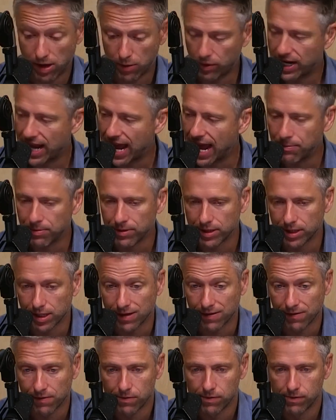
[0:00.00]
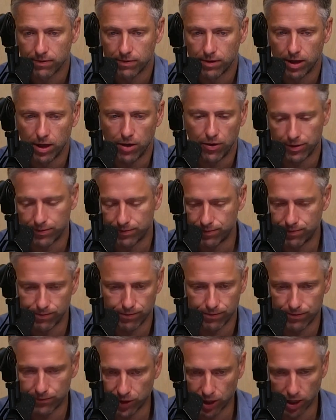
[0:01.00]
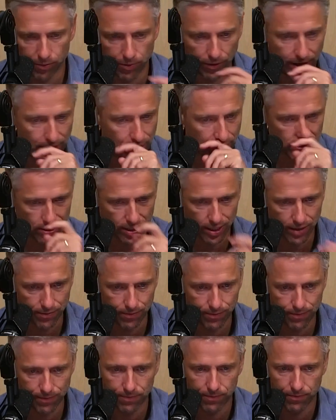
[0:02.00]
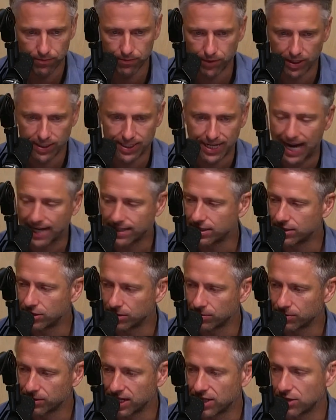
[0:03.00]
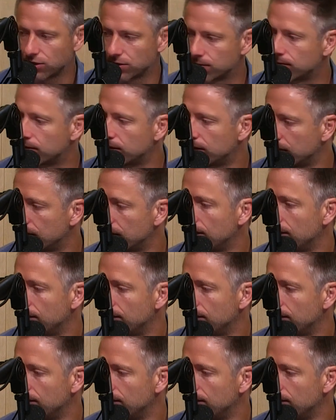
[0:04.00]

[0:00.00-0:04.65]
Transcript: wow, what happened here? Oh, the, the Army Rangers, they attacked and took possession.